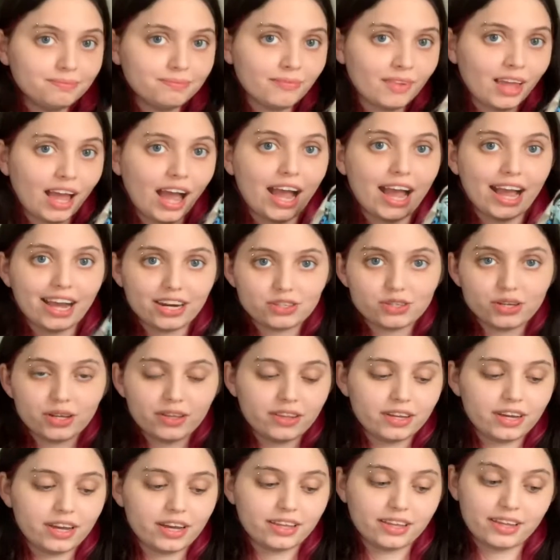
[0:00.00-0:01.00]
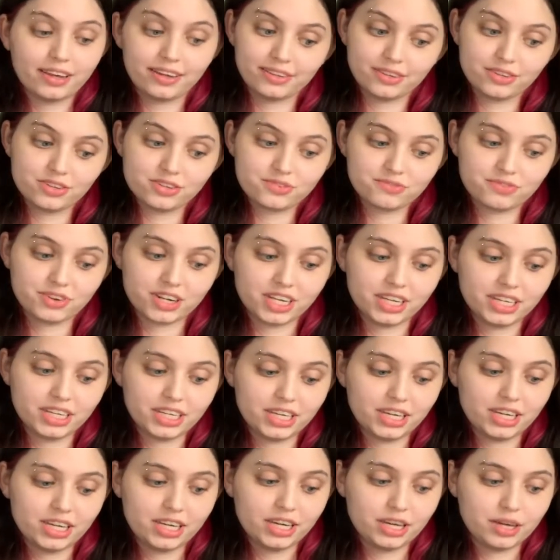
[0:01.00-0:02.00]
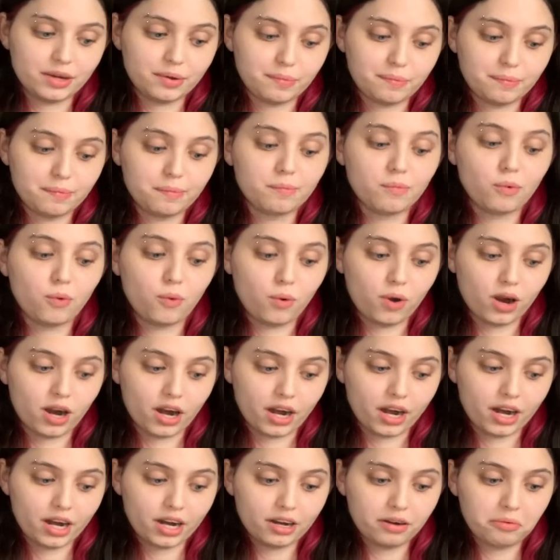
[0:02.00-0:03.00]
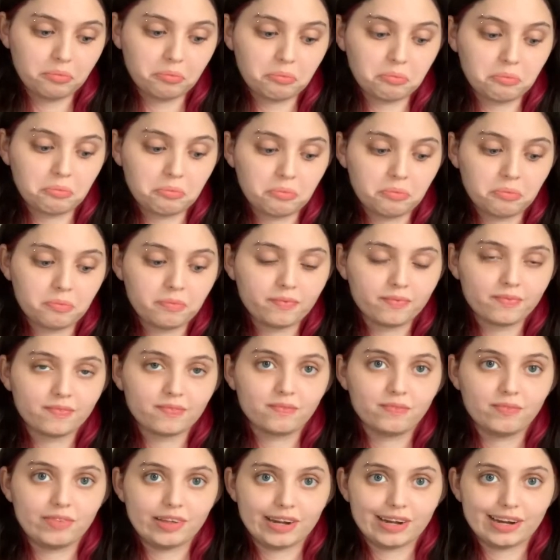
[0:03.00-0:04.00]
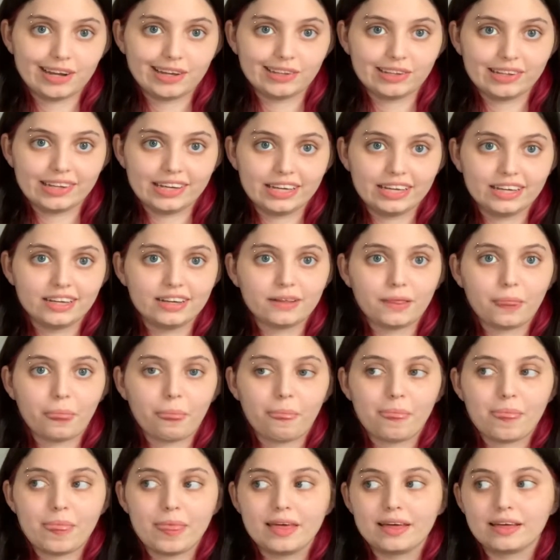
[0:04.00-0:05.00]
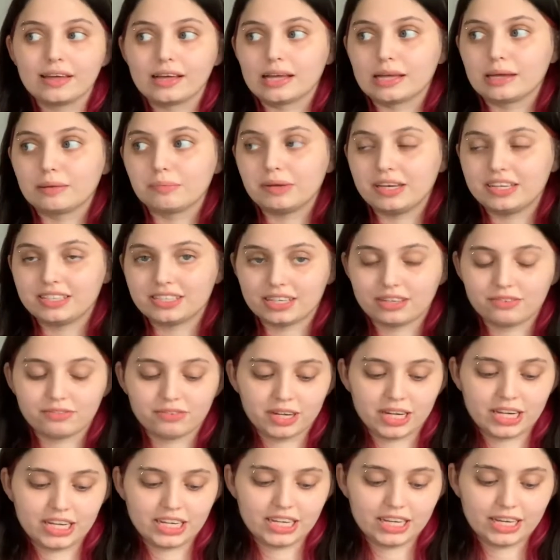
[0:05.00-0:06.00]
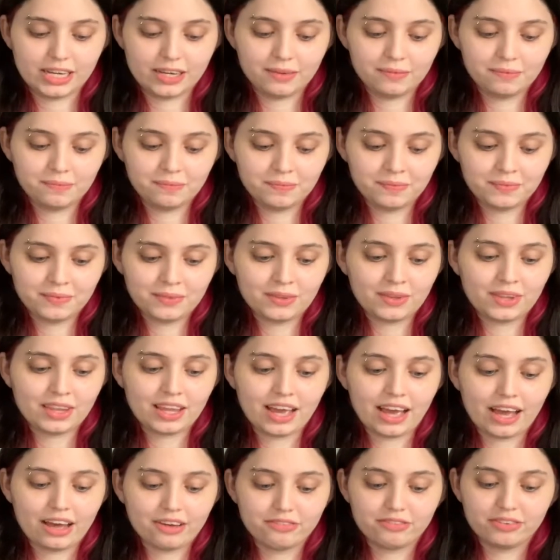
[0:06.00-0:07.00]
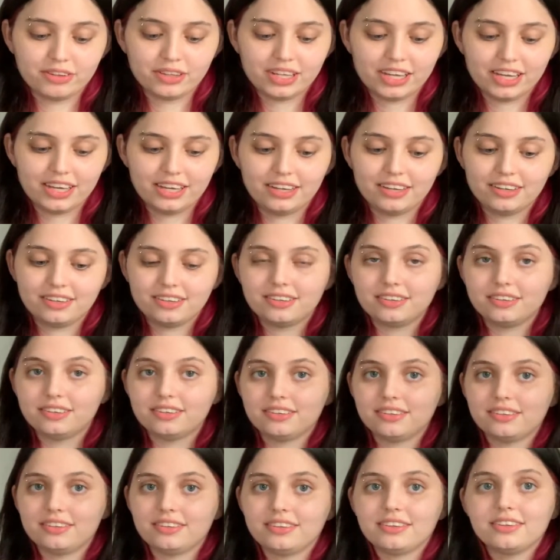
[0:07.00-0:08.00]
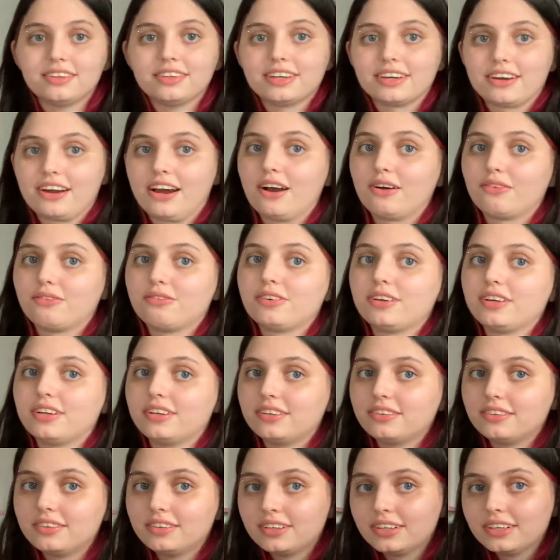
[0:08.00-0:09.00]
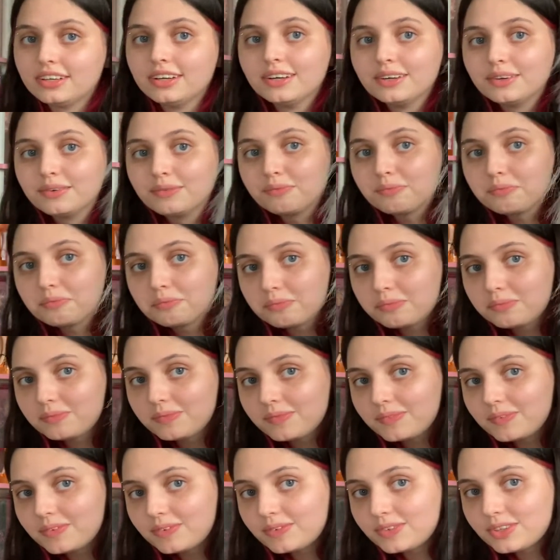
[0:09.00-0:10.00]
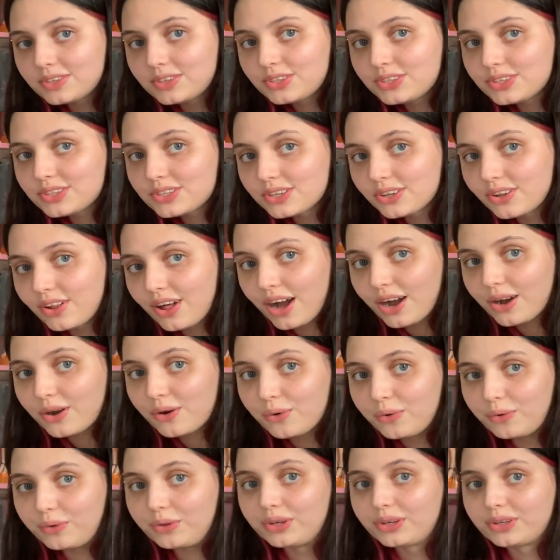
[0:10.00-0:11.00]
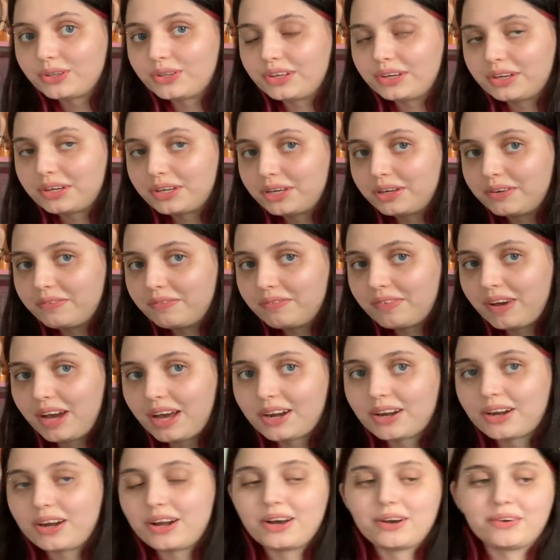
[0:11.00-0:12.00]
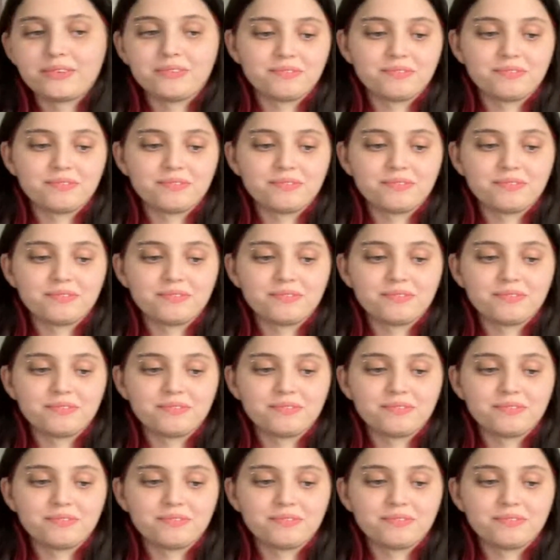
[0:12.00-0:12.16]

actually think I like this Frankie more than I like the basic Frankie. I feel like their outfit is just a lot cooler looking. I don't know.